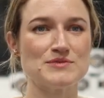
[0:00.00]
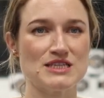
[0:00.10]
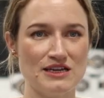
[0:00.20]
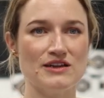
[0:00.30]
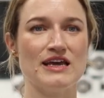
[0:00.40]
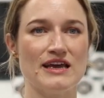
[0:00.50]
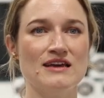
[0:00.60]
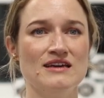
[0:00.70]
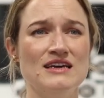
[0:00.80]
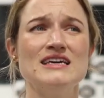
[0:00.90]
Absolutely.
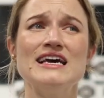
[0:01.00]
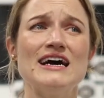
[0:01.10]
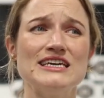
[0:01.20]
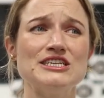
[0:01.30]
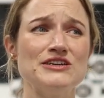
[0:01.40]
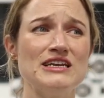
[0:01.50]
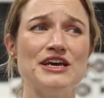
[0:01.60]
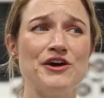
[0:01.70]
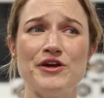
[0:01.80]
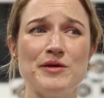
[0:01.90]
Yeah, I
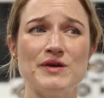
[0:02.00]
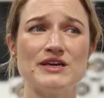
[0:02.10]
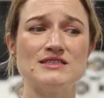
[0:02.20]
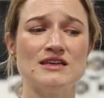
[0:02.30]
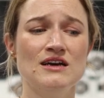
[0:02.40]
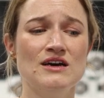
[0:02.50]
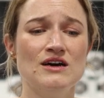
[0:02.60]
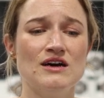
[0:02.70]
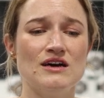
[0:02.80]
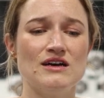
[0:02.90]
totally agree, because
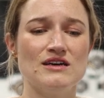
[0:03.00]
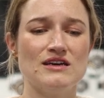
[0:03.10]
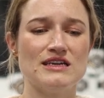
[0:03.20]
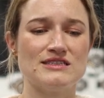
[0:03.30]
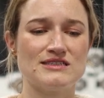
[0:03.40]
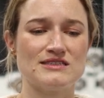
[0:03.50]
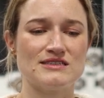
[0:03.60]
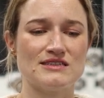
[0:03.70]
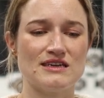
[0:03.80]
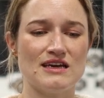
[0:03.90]

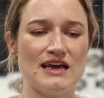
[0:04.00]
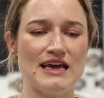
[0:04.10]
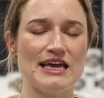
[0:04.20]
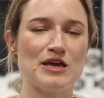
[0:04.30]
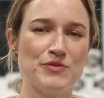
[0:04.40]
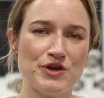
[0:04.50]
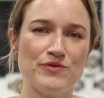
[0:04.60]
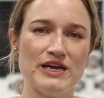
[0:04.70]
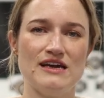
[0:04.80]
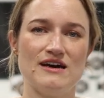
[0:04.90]
it can be a
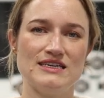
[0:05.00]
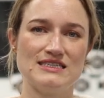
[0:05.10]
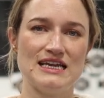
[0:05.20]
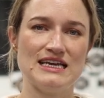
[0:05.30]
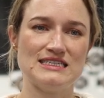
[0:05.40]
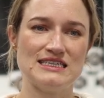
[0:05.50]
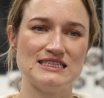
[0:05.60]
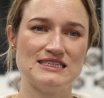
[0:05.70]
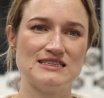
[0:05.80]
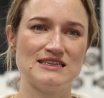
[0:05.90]
really
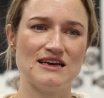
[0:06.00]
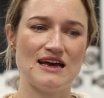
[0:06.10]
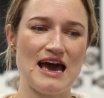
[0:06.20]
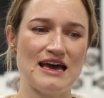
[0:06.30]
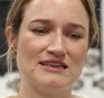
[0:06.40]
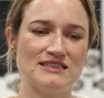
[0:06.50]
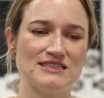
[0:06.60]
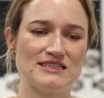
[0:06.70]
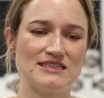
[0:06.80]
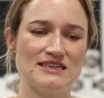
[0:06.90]
isolated and